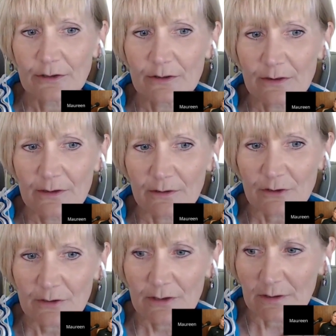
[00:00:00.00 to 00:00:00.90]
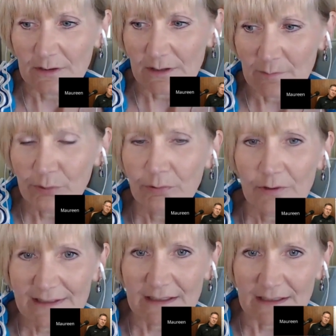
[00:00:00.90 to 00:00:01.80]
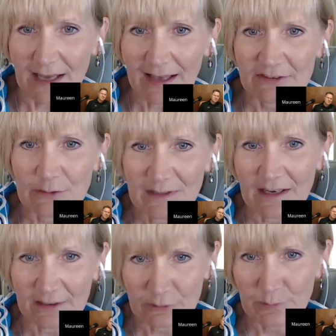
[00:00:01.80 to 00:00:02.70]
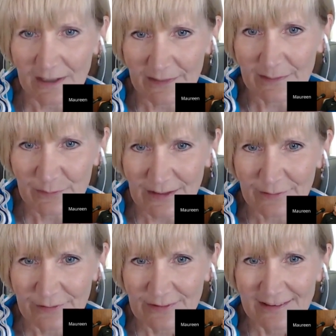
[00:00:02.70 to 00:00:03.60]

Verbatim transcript: The the employee has to be the expert on themselves.